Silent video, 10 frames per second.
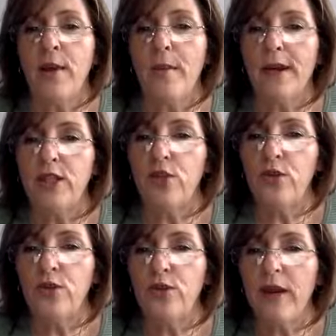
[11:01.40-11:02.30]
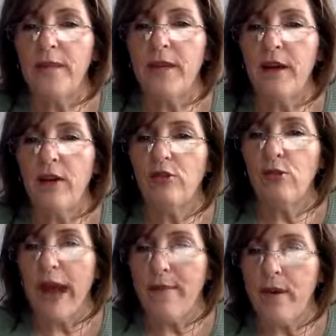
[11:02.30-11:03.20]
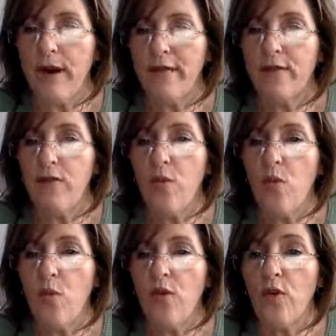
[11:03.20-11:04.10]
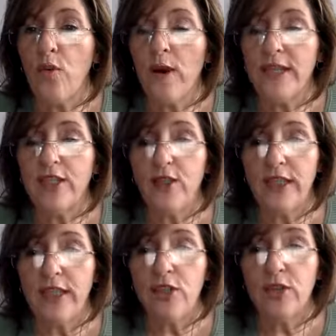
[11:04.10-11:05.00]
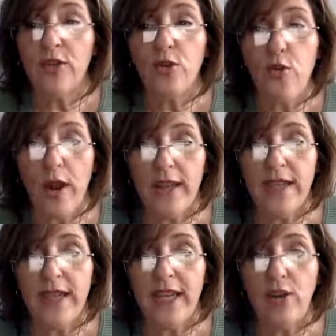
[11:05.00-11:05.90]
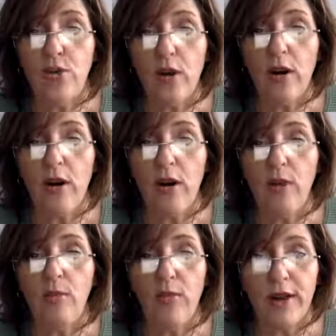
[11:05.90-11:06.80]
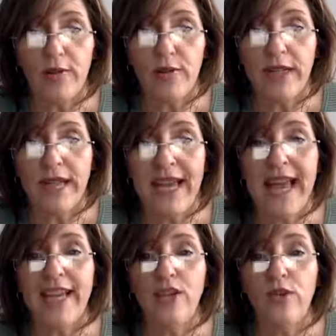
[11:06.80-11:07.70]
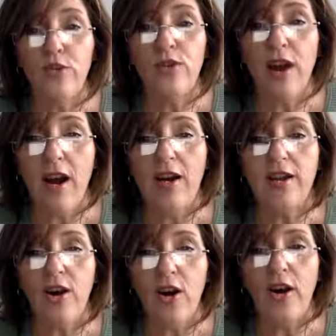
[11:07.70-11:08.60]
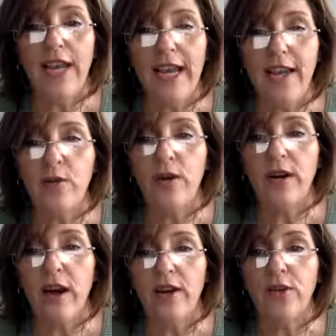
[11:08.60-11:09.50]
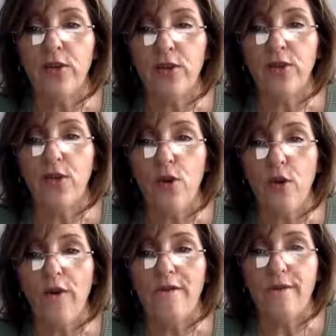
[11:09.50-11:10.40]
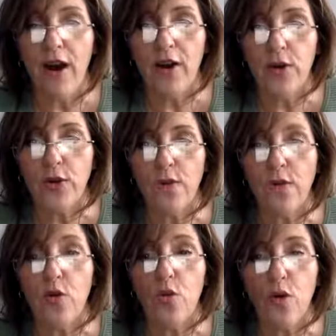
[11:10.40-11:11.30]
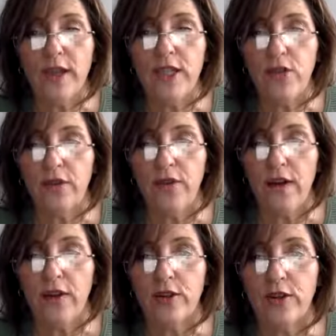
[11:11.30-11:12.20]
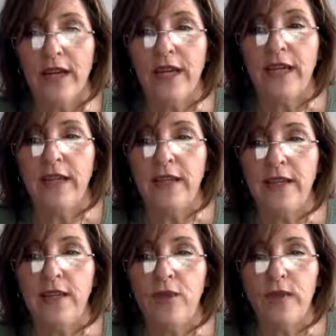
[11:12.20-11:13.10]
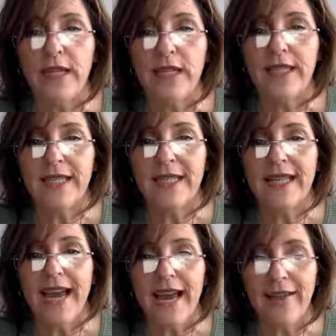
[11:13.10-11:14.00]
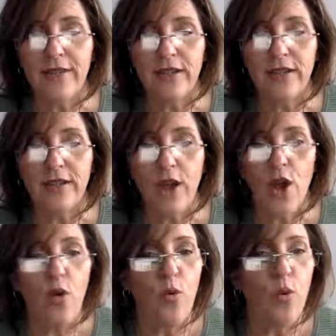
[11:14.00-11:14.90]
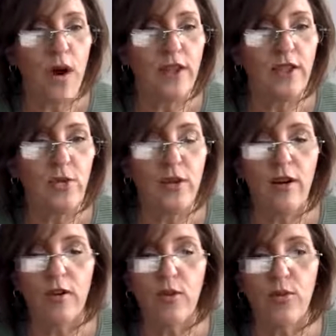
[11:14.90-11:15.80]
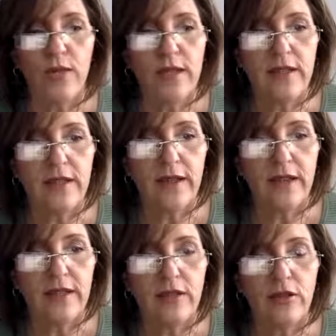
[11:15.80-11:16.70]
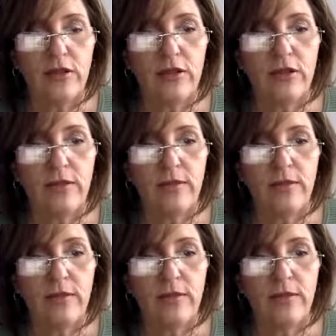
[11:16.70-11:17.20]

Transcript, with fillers: but you do not be called rabbi for the for one is your teacher the christ and you are all brethren and do not call anyone on earth your father for one is your father he who is in heaven what do we call the priests in the Catholic Church?